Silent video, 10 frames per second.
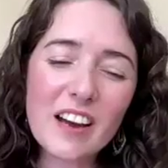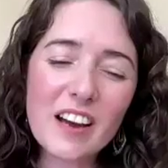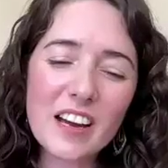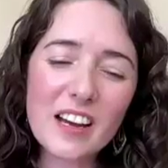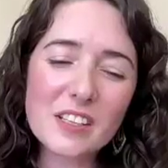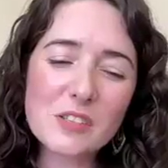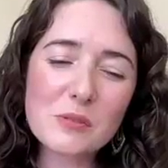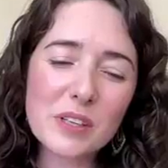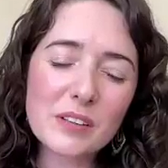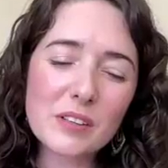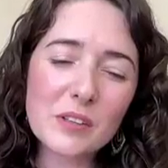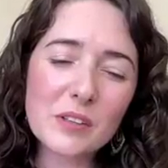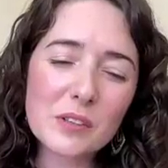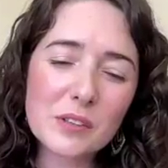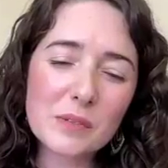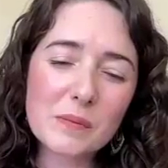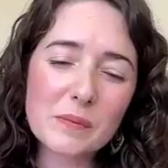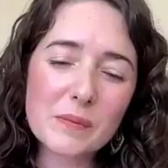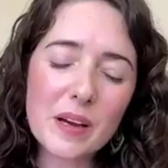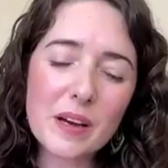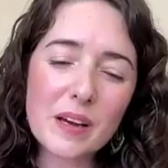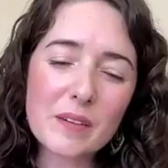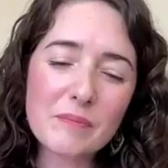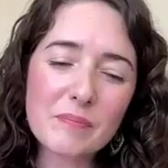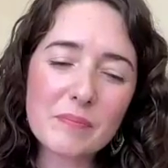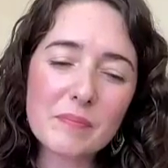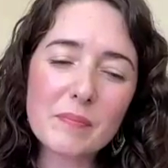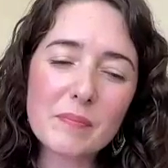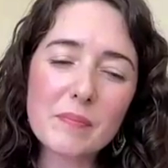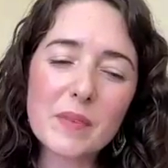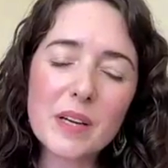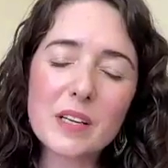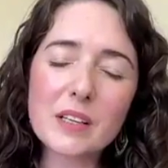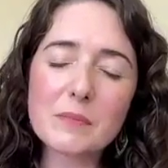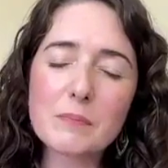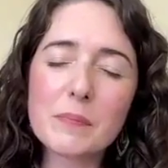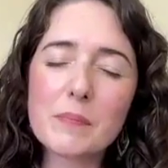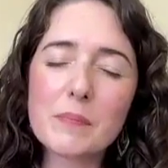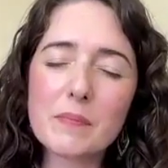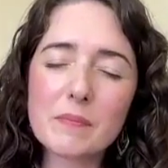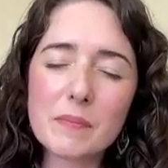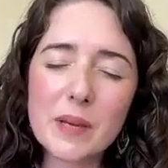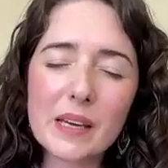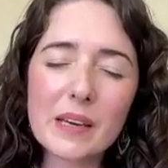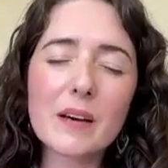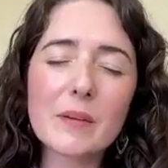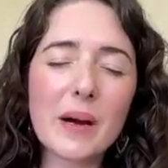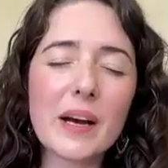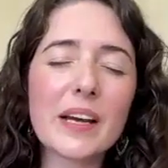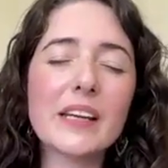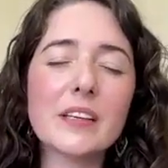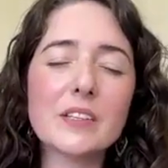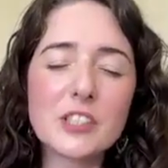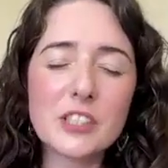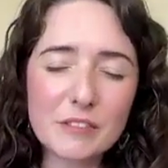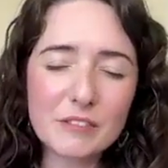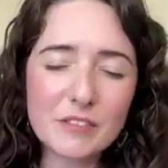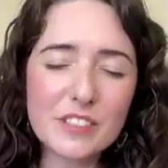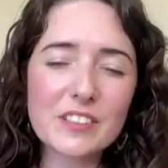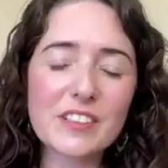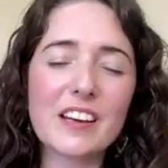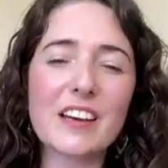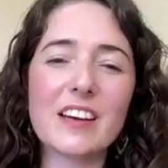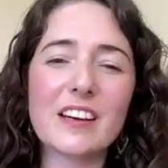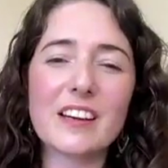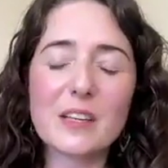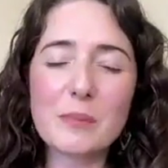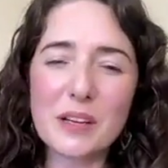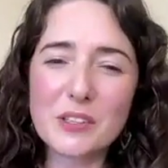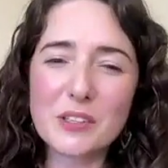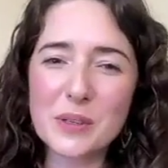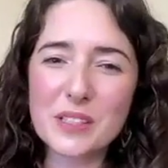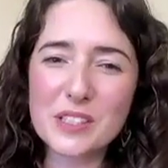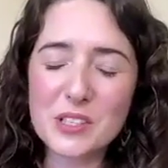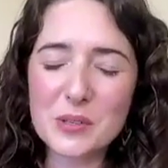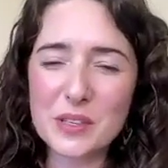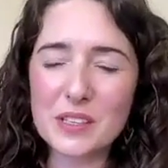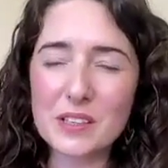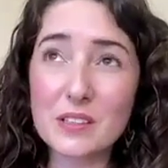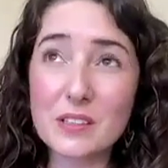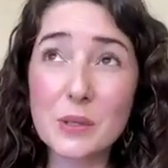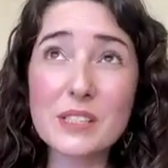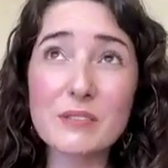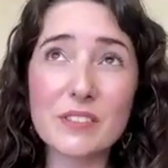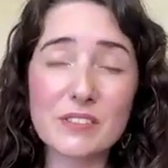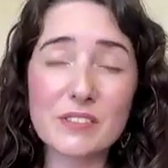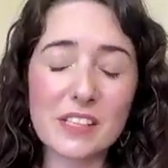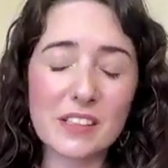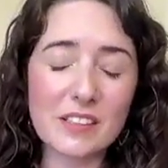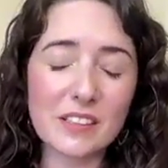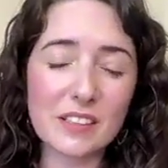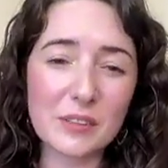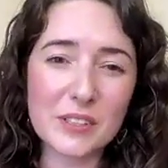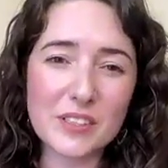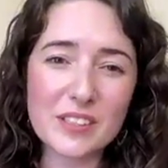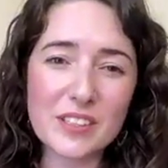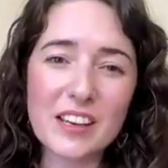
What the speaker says: I had what I'd call a big abiding shift in about 2015, I think it was.